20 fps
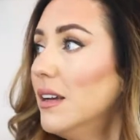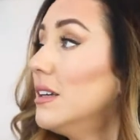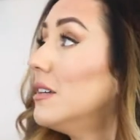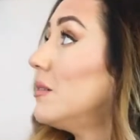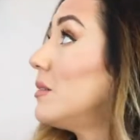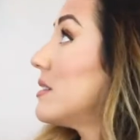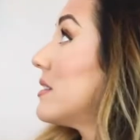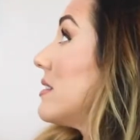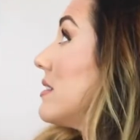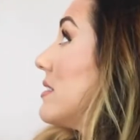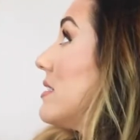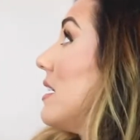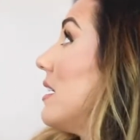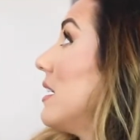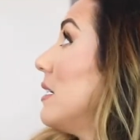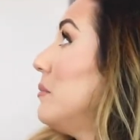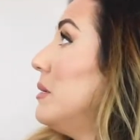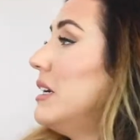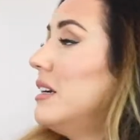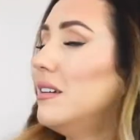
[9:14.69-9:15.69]
What's the
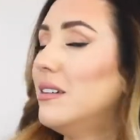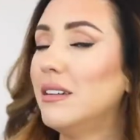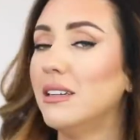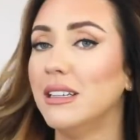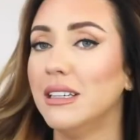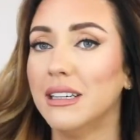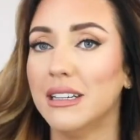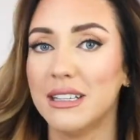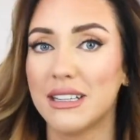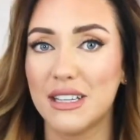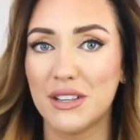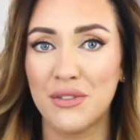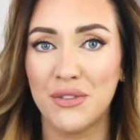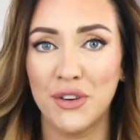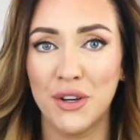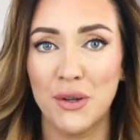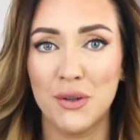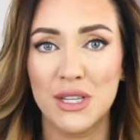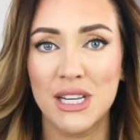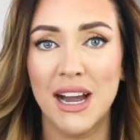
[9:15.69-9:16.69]
time? Is it
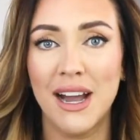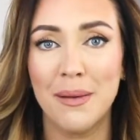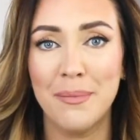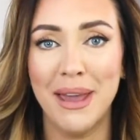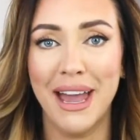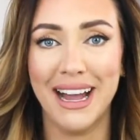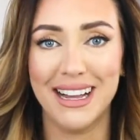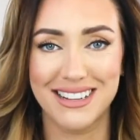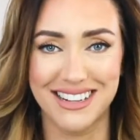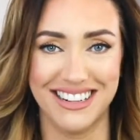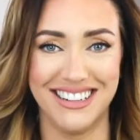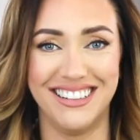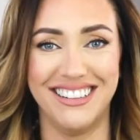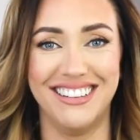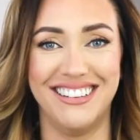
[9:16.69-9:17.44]
food time yet?